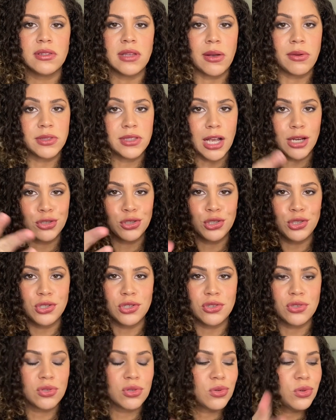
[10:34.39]
I was actually
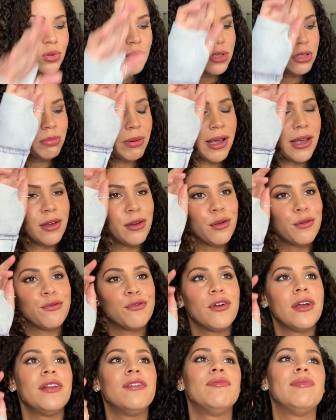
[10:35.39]
just schooled by a good
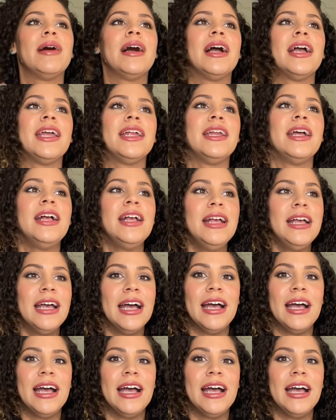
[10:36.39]
friend of mine